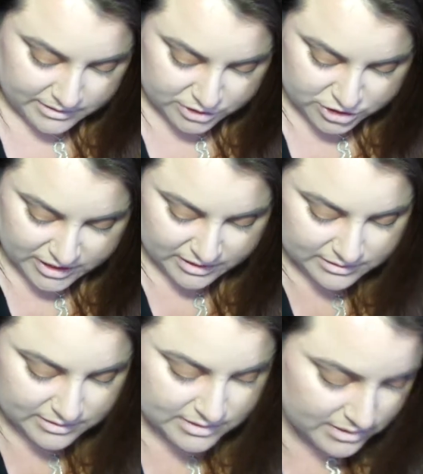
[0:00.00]
of these
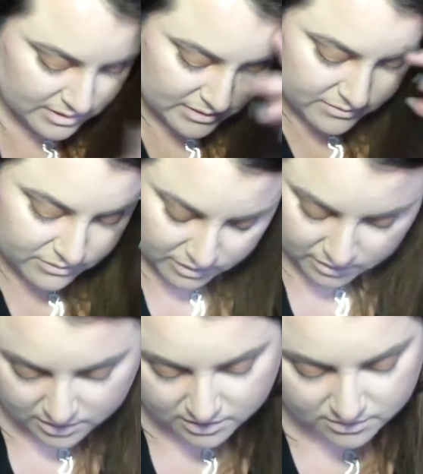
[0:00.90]
shades
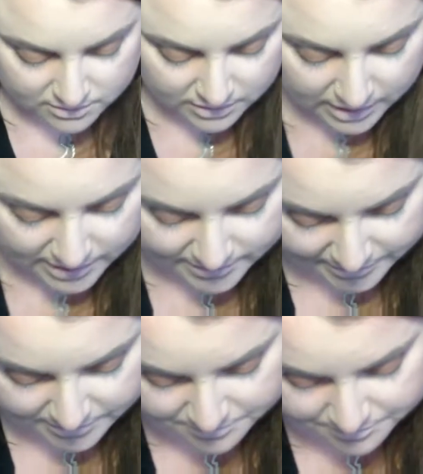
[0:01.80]
for a
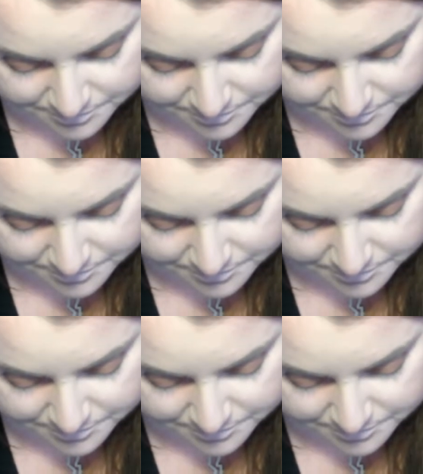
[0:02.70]
highlight,